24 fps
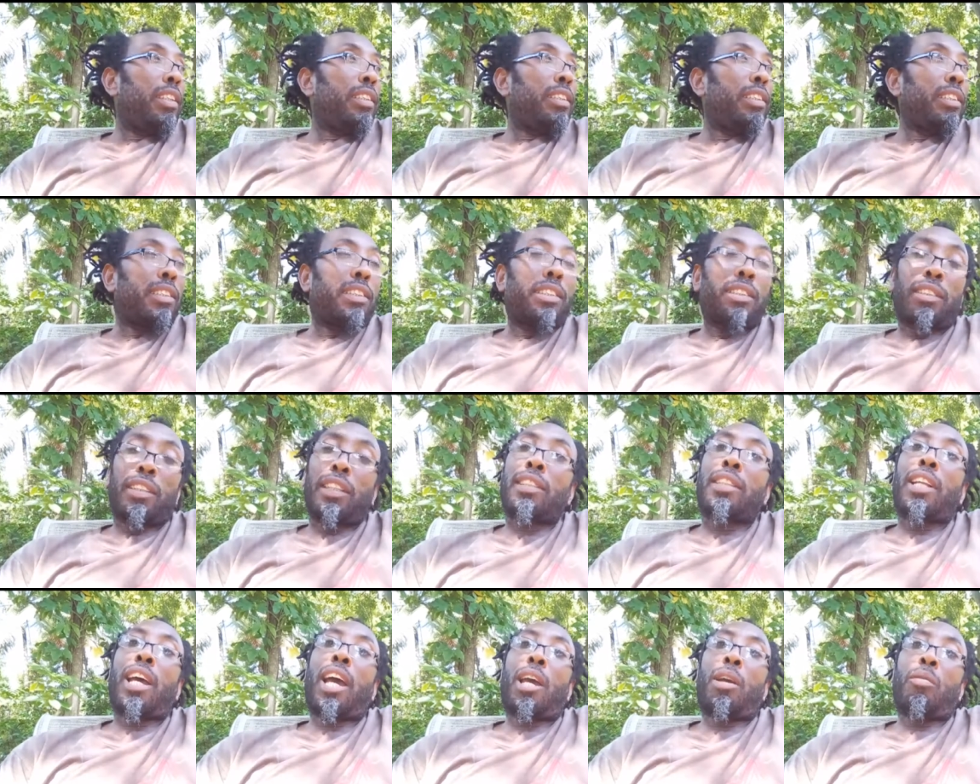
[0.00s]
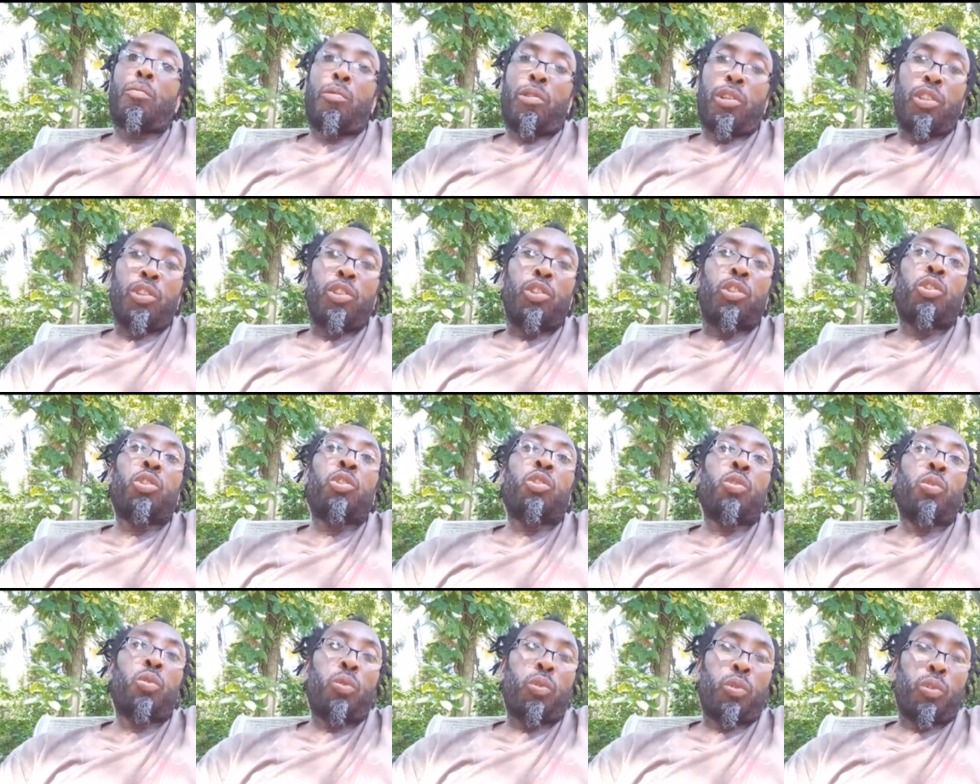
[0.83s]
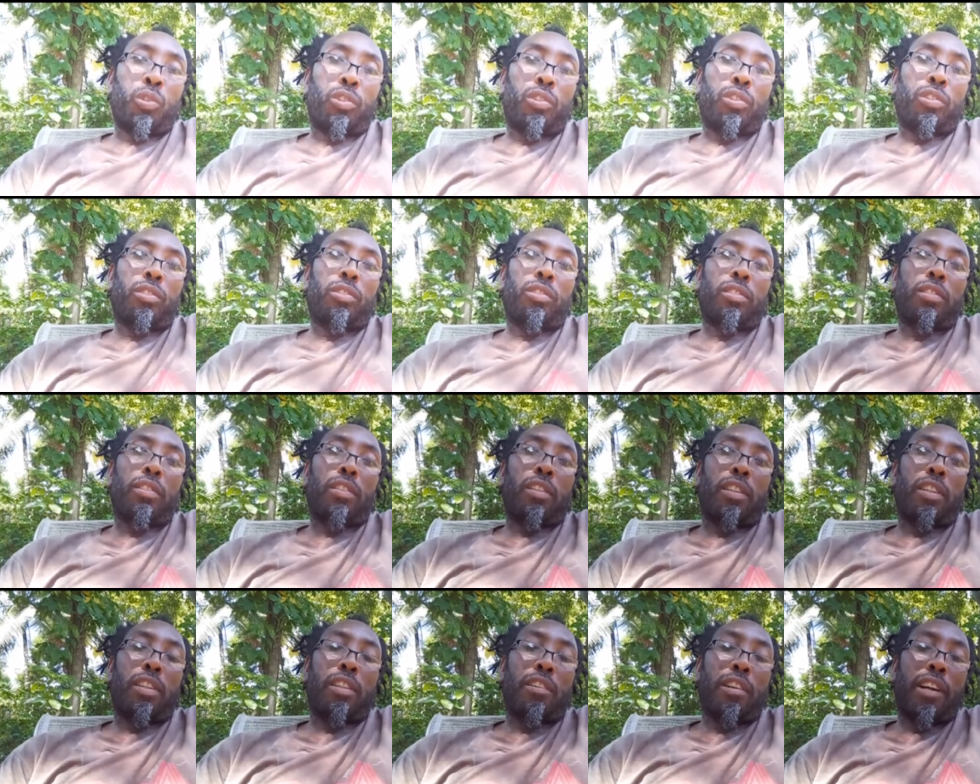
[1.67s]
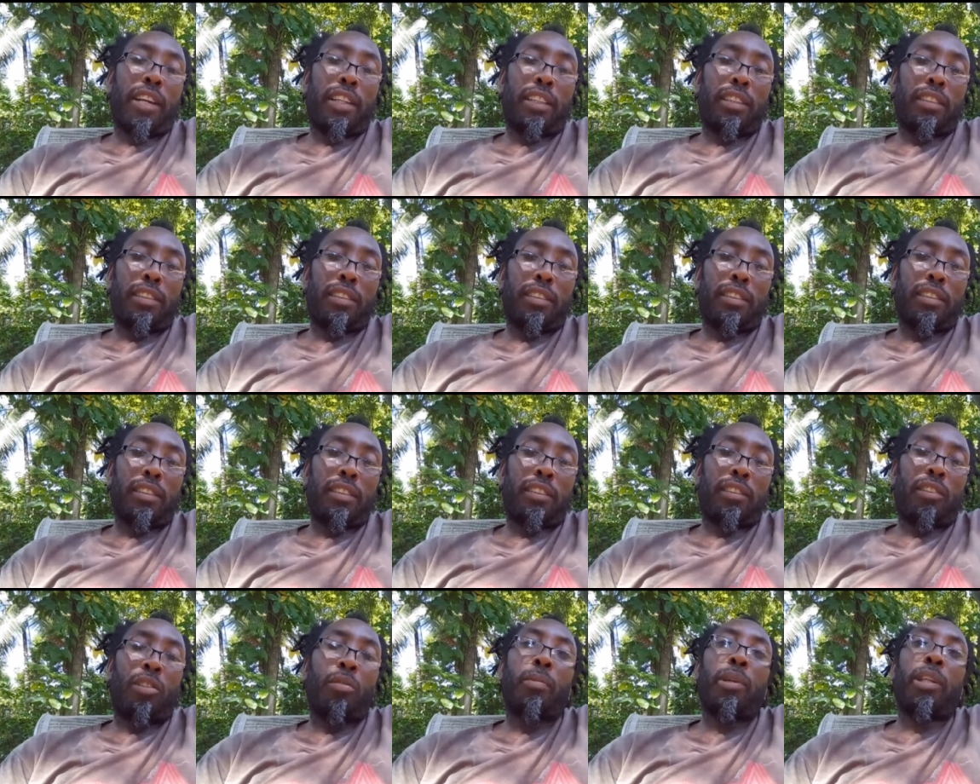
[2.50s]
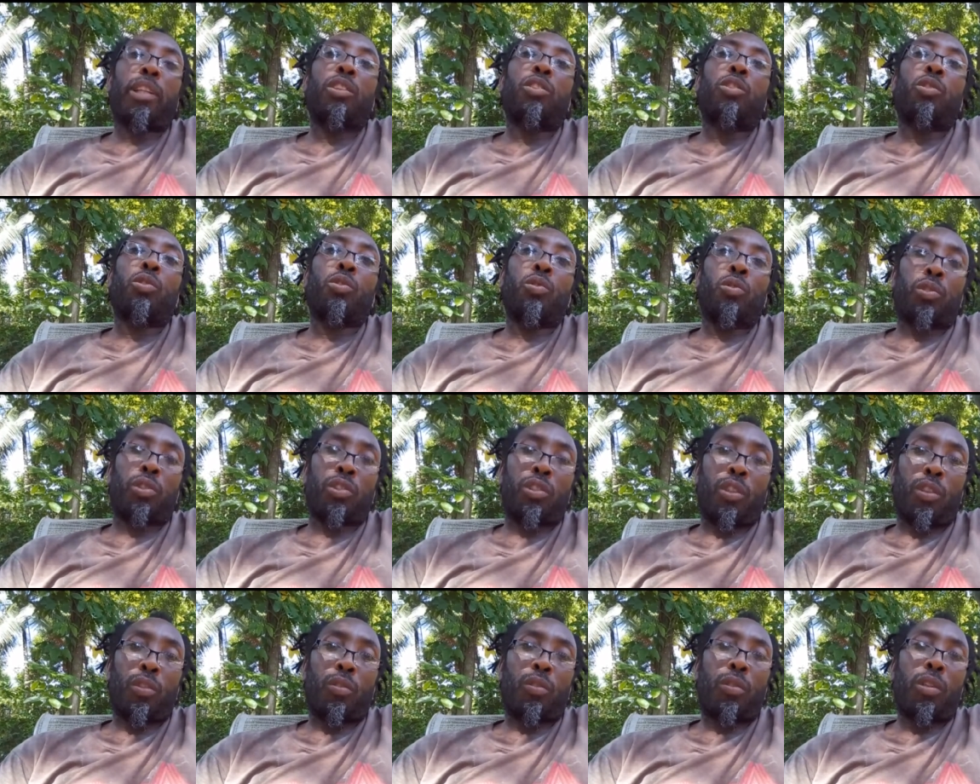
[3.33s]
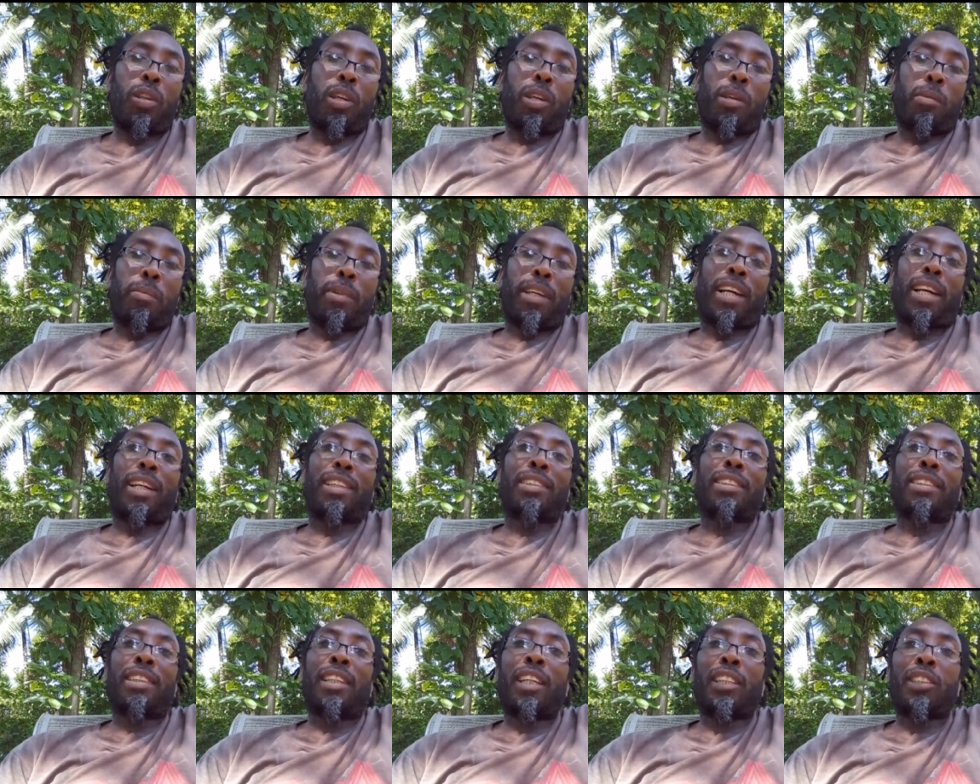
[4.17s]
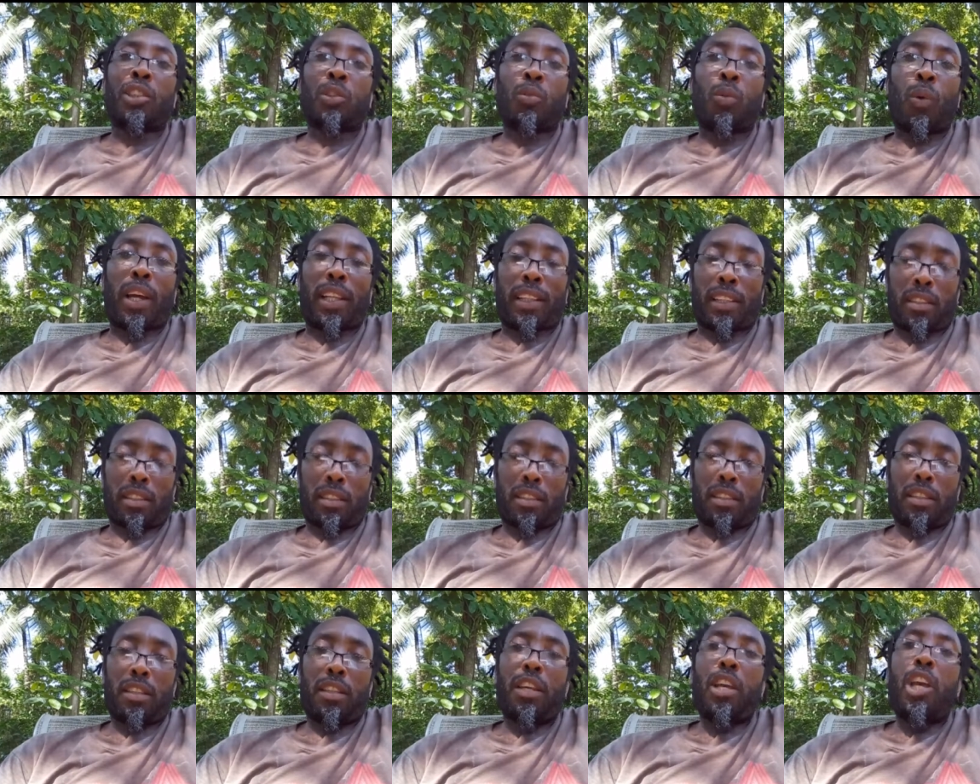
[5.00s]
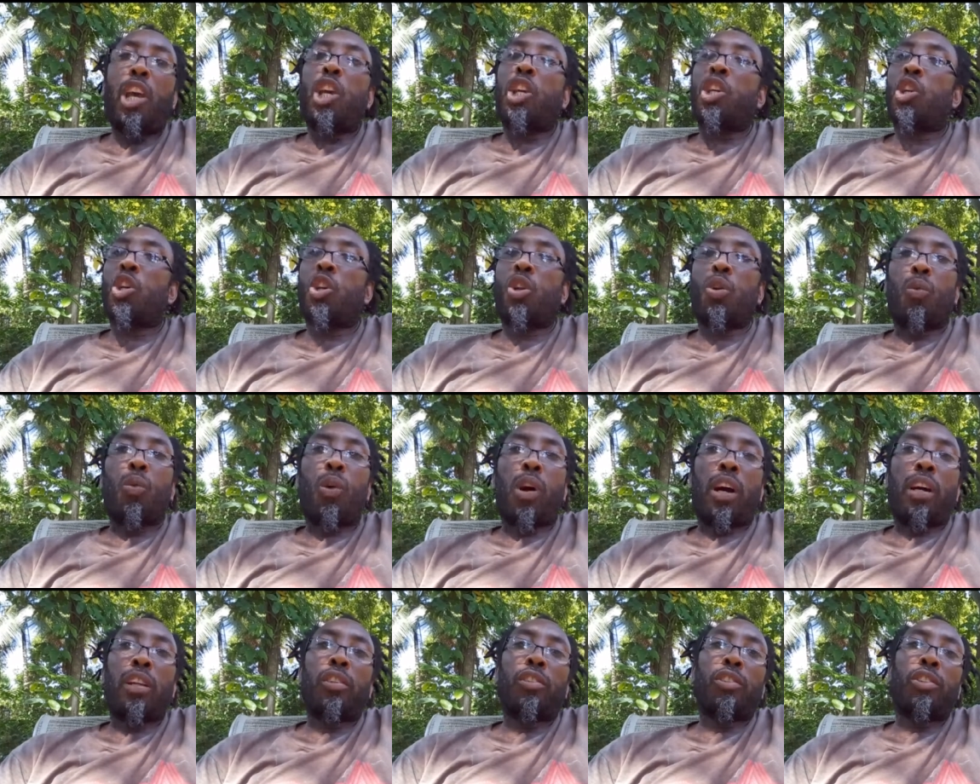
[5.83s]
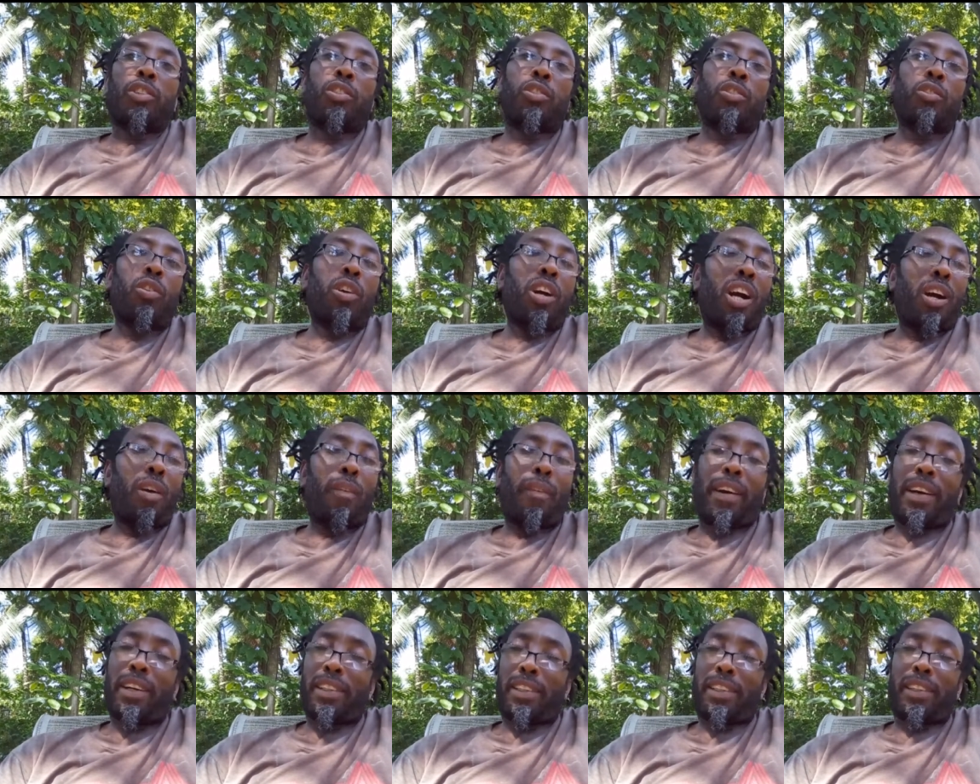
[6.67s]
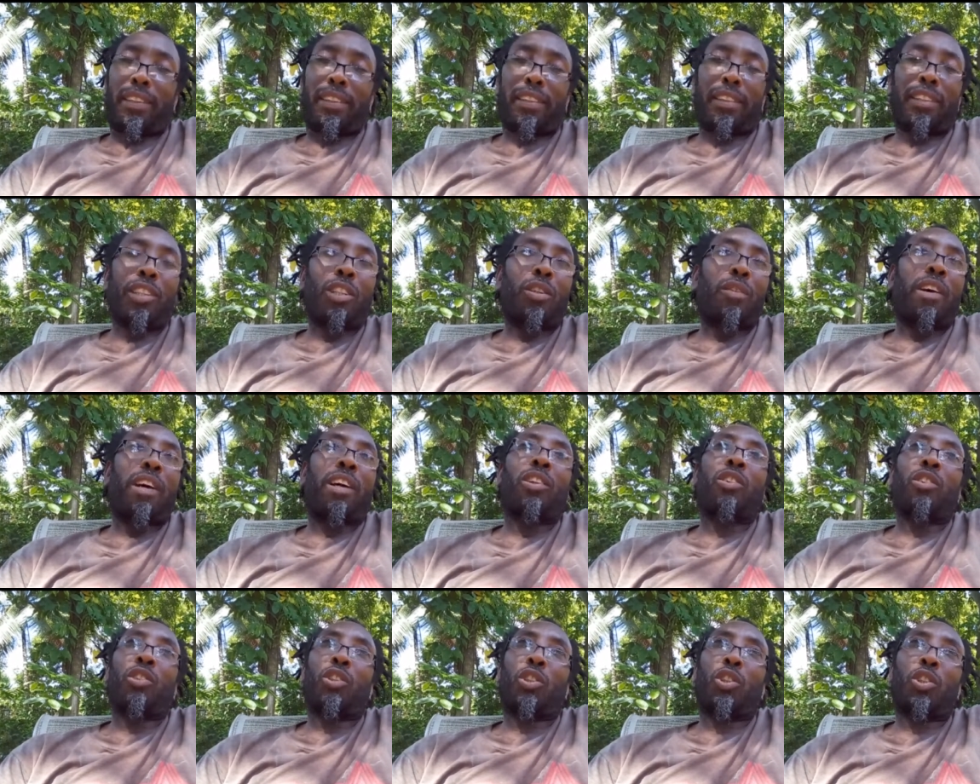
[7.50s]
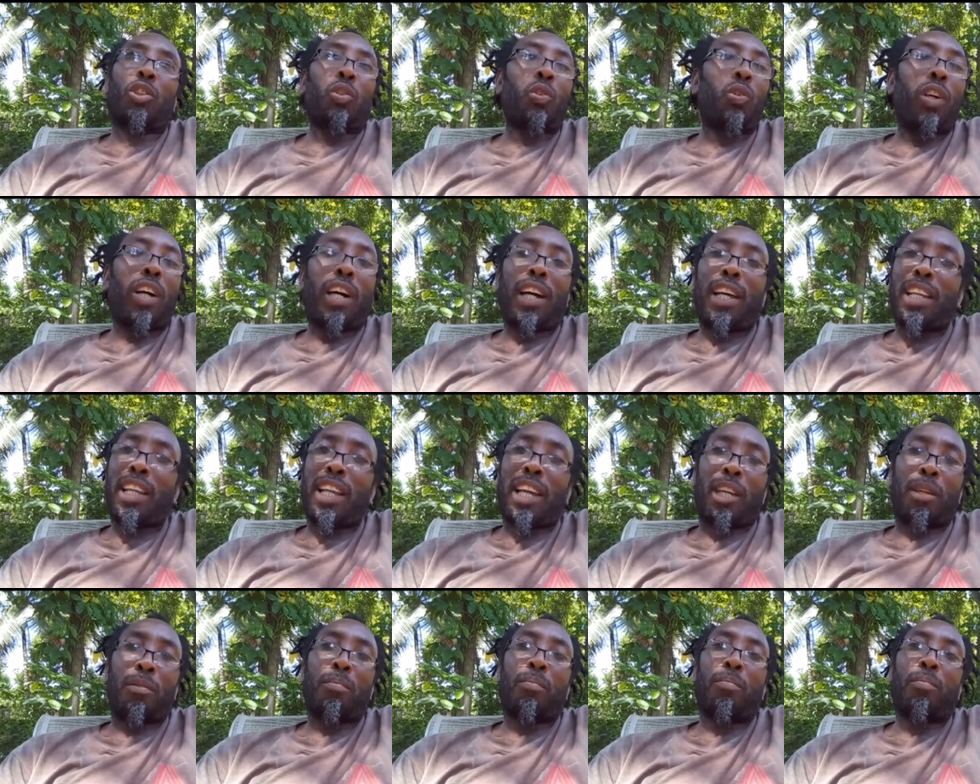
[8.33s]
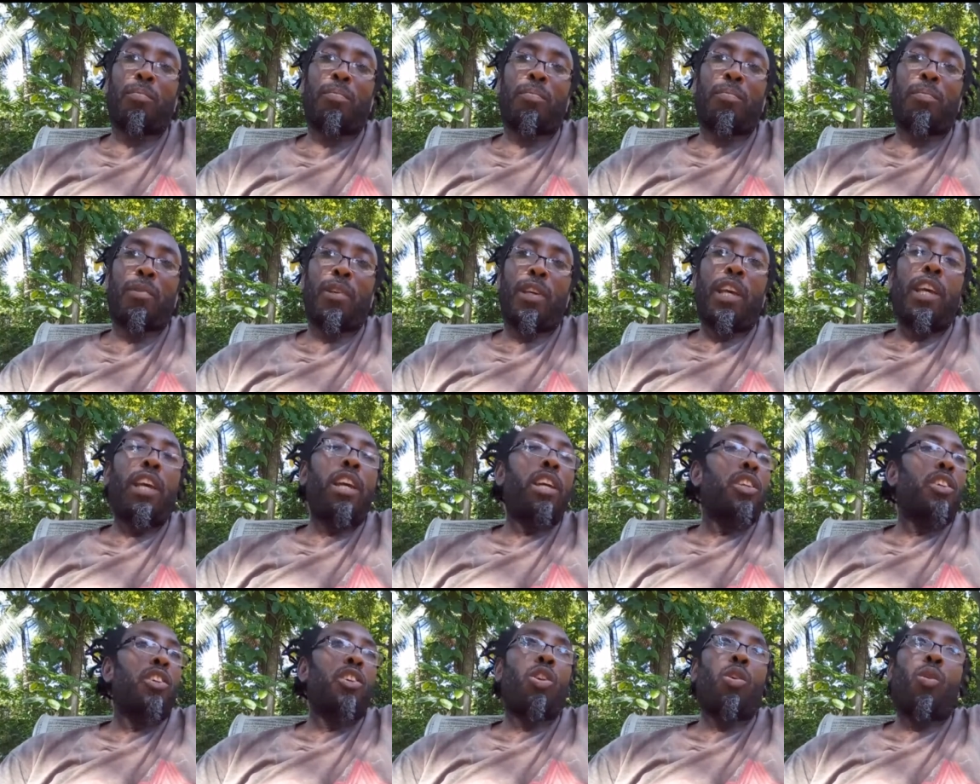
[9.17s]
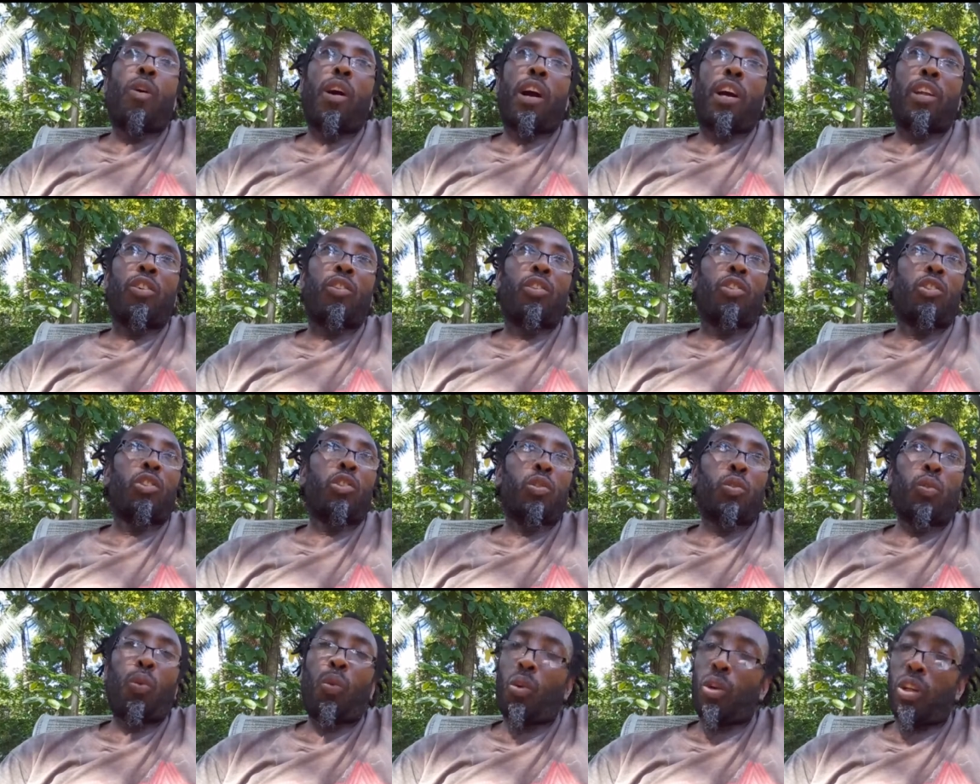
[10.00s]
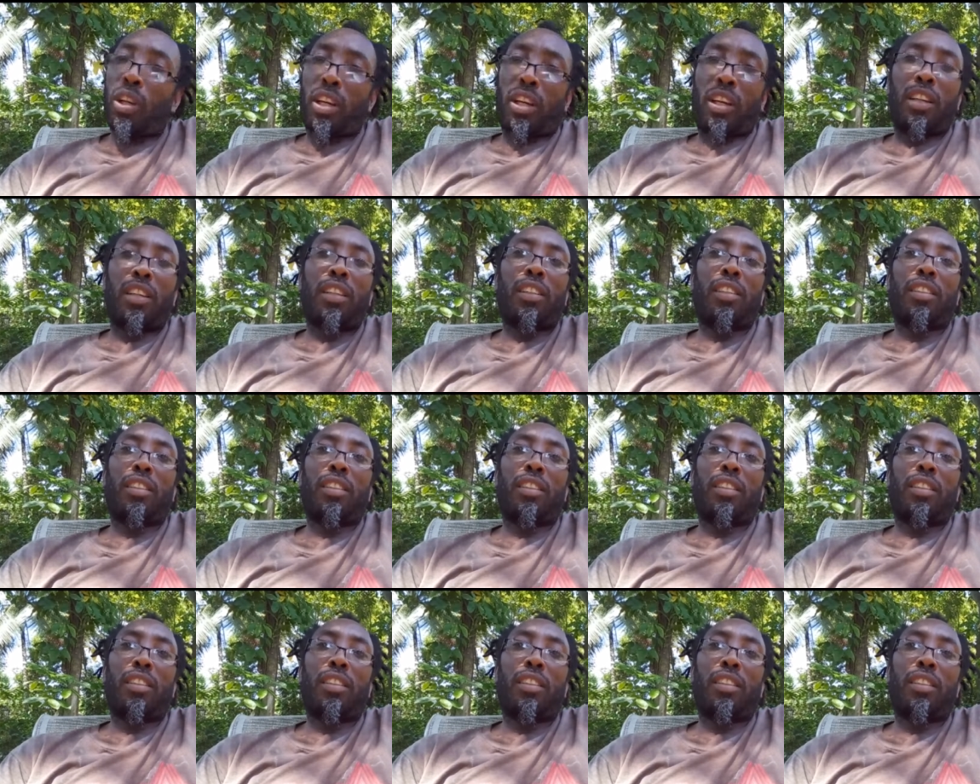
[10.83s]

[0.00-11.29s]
This is the time when your juice, alright? You're gonna make your juice now. Because guess what? You don't want no sugar and water. You don't want no sugar and lime. You don't want no soda.